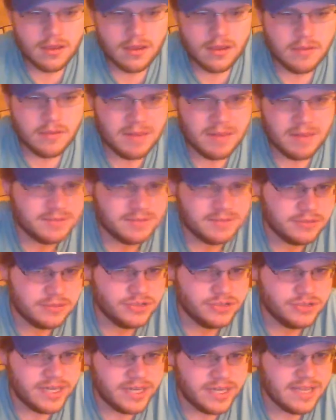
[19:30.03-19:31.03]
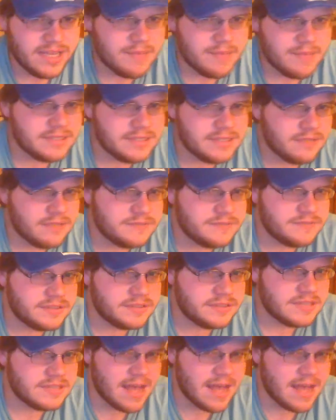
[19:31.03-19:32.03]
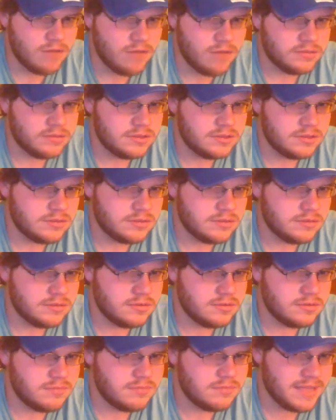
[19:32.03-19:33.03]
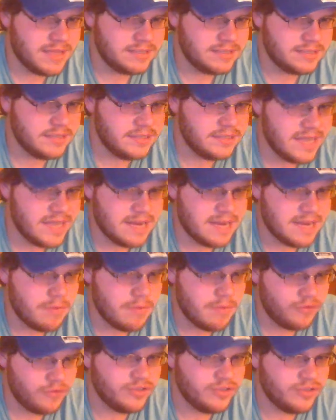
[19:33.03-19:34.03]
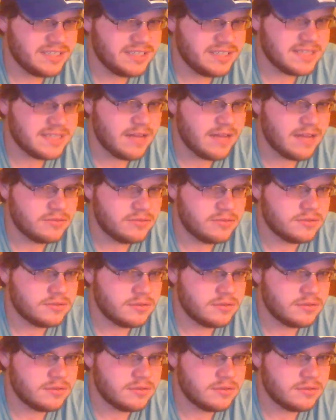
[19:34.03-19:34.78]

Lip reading: But I'm still trying to get myself sound. Mentally and emotionally sound.